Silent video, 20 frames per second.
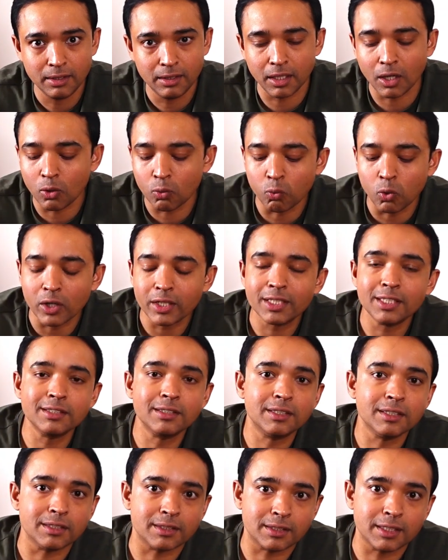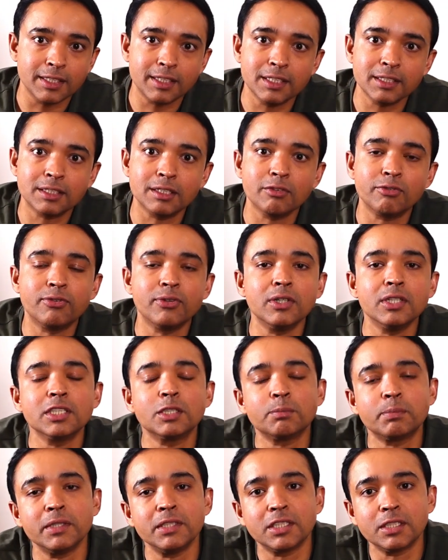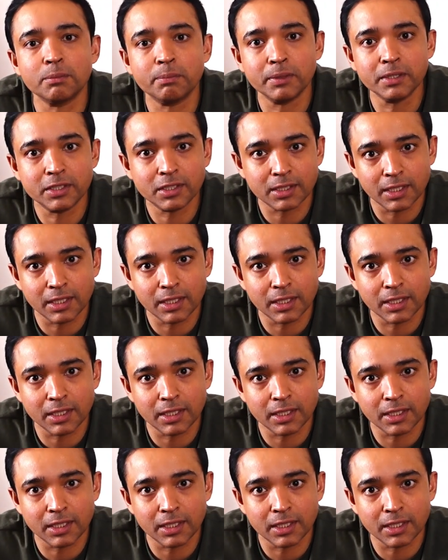Now, what is this? It is the first principles